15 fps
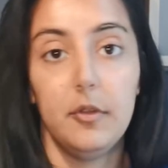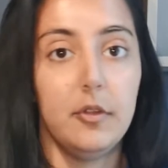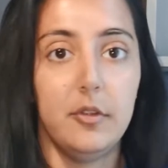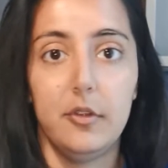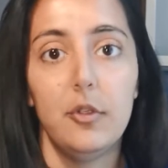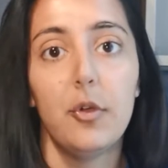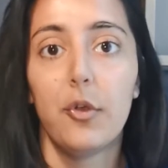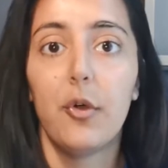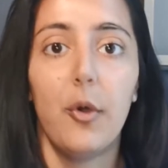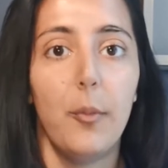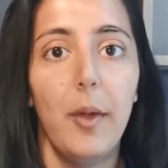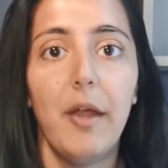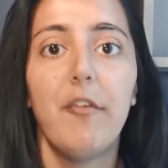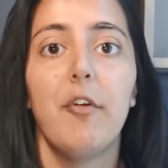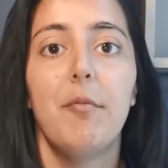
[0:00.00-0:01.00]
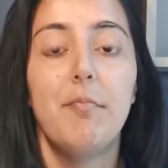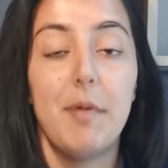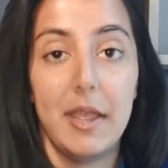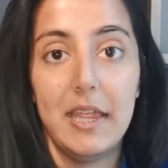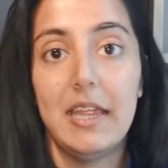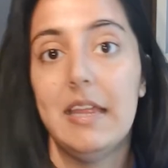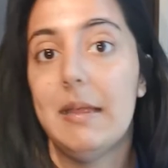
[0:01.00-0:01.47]
you're not aware of, but
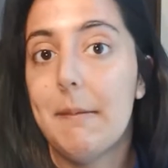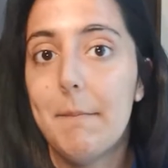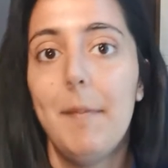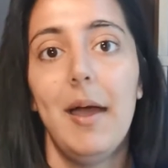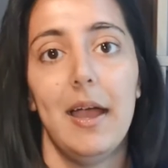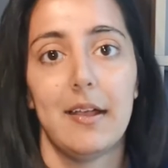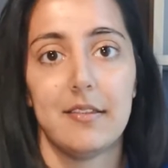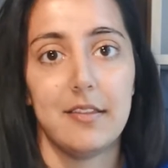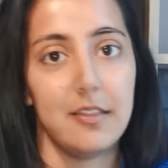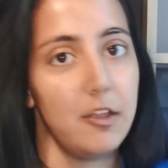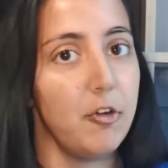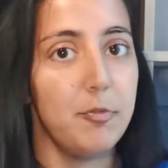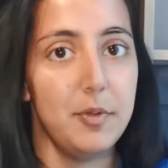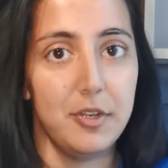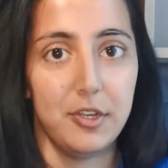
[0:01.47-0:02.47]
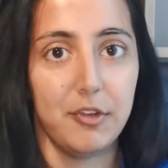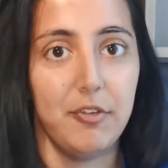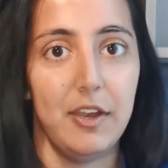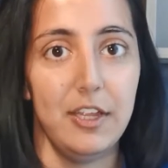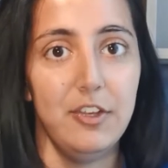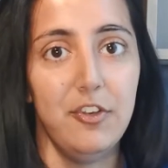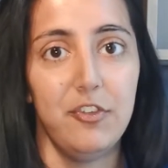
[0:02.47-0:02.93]
it impacts the therapeutic
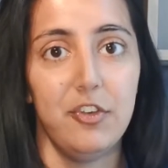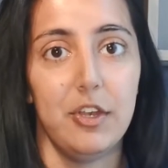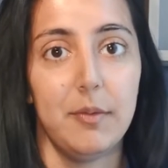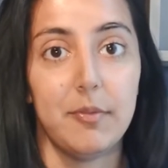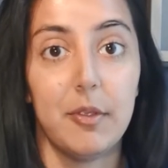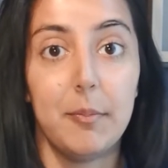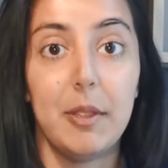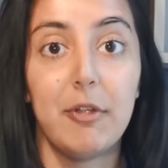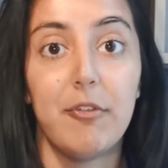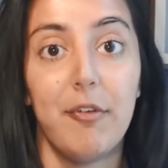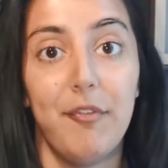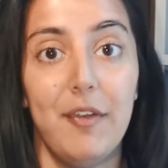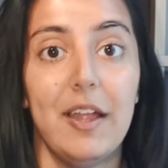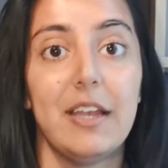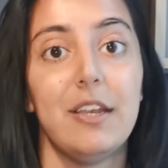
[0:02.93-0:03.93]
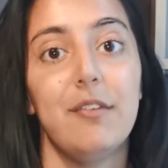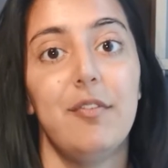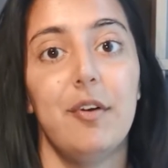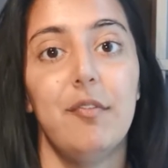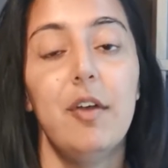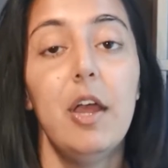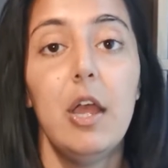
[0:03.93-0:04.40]
relationship. So being reflective
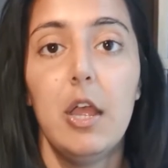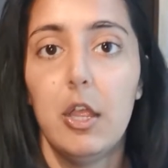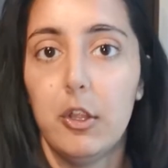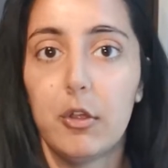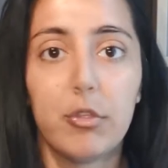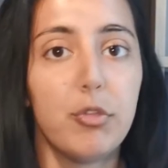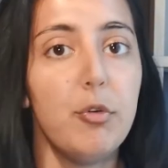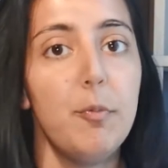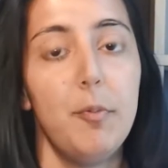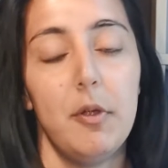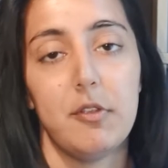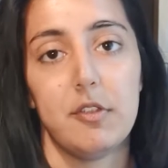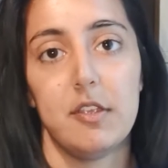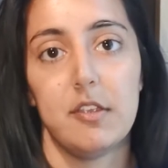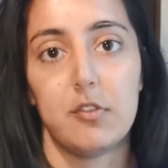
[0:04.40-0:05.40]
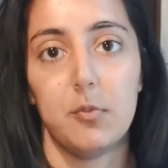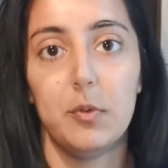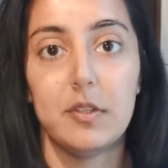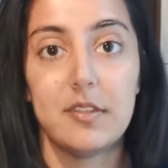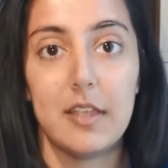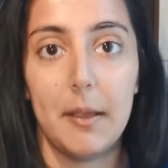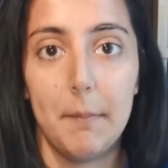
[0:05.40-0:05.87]
of your thought process,
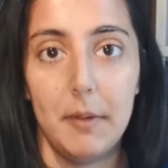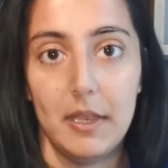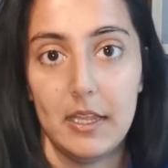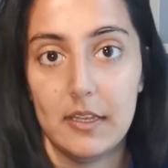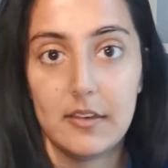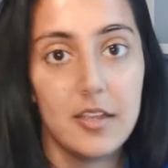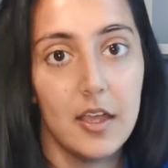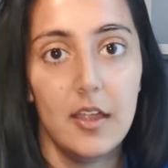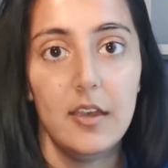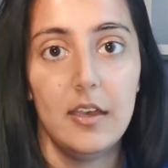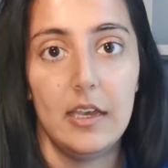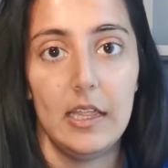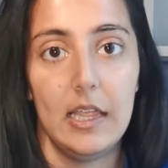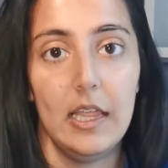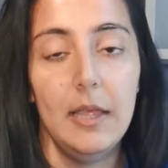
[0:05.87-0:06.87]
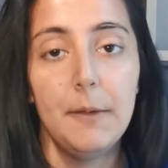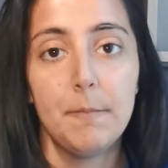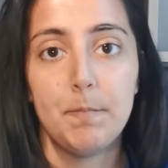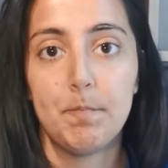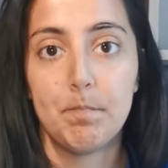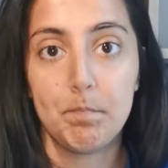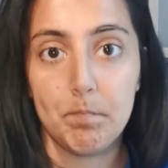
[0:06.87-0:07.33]
what's happening internally,
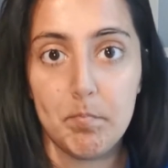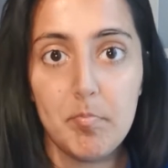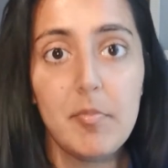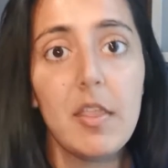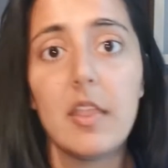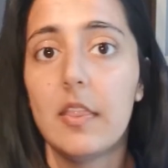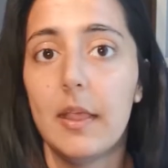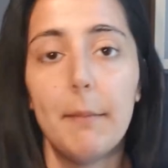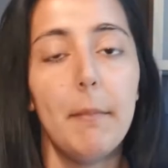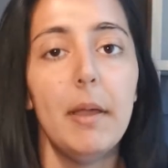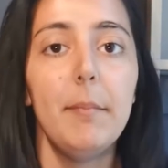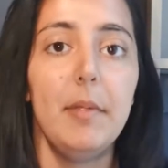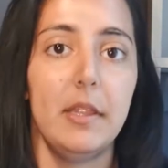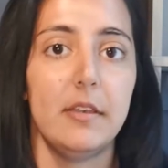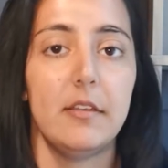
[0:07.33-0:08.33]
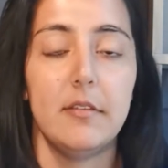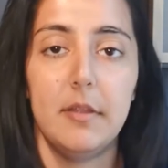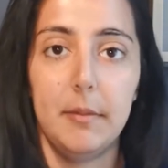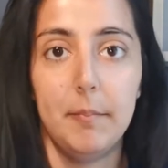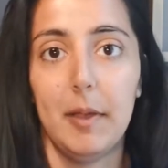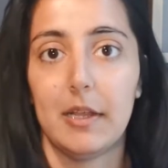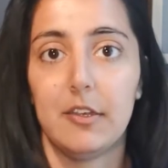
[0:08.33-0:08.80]
that might be
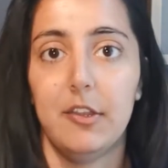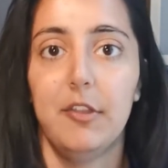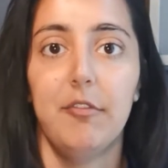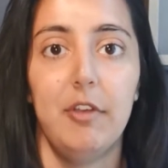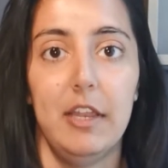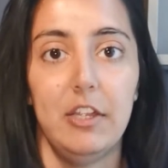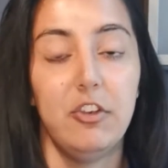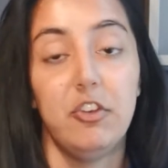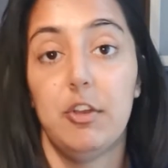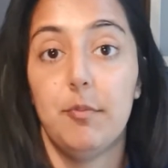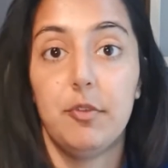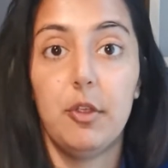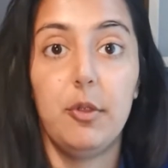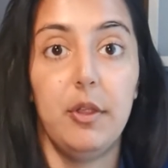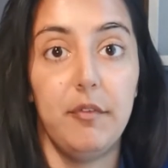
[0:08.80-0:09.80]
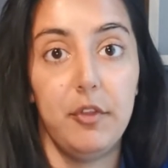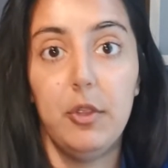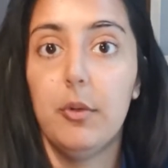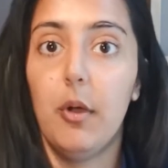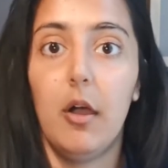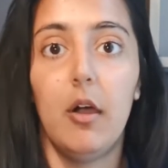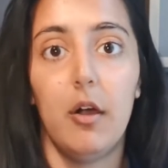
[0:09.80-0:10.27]
impacting the relationship. So if
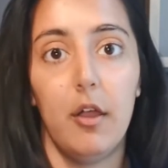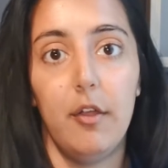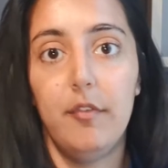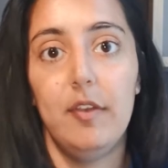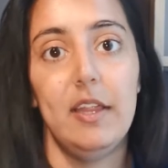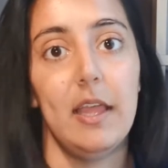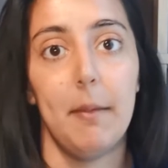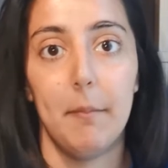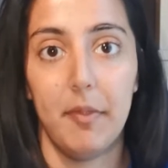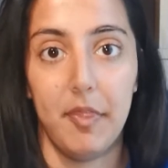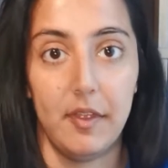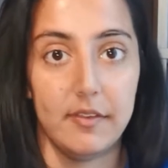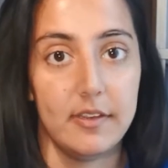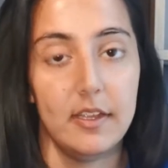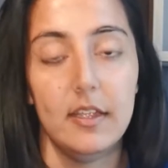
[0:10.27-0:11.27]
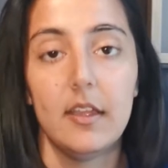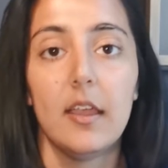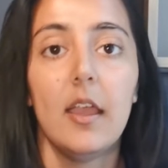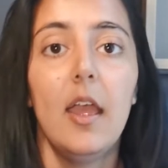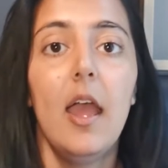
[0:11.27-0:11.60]
you are overly empathetic,